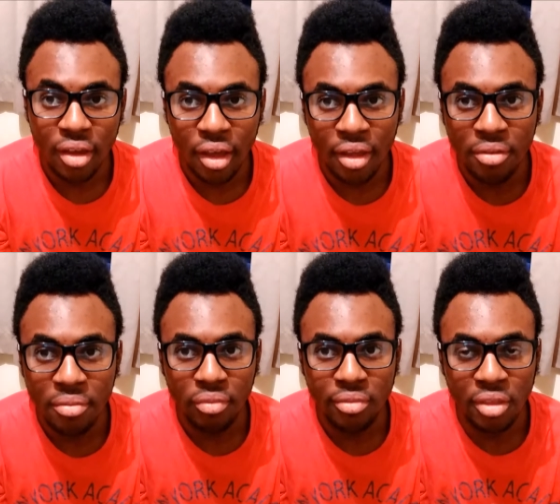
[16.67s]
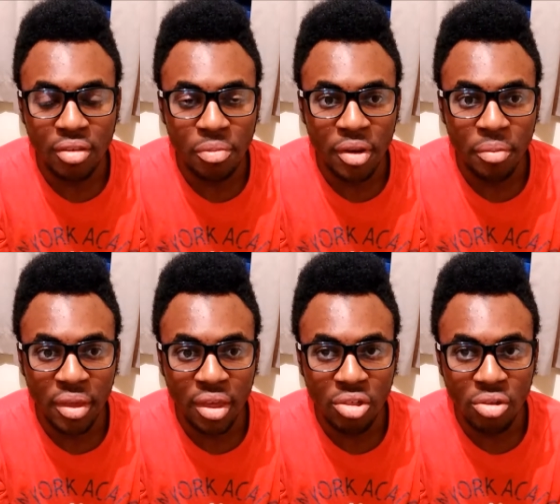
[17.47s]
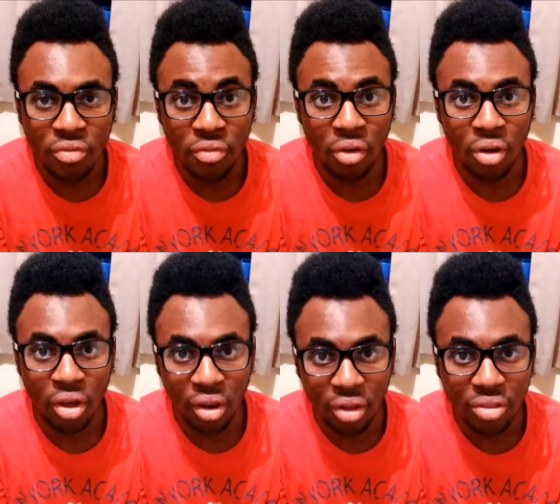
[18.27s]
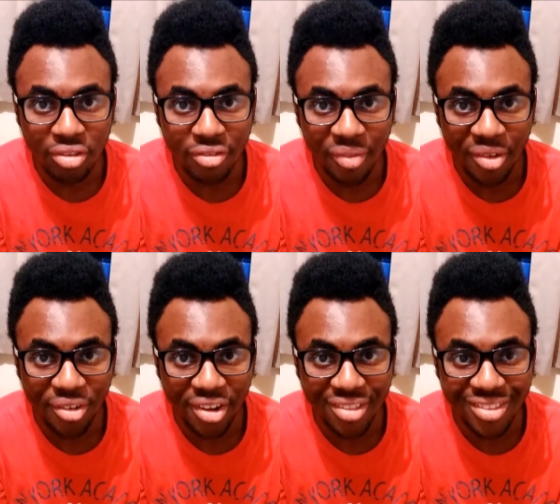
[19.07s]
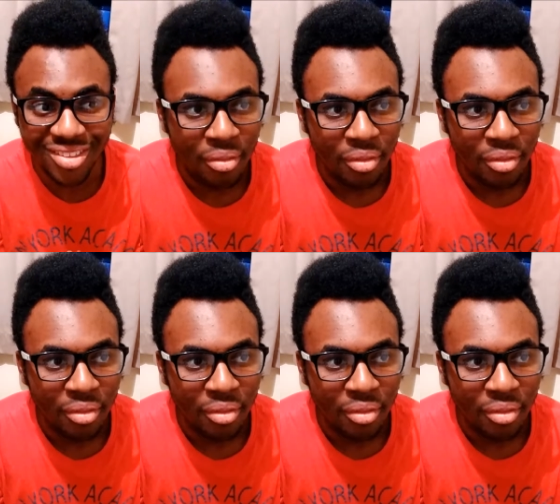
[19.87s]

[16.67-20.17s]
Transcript: and this has been a big issue for a lot of my friends.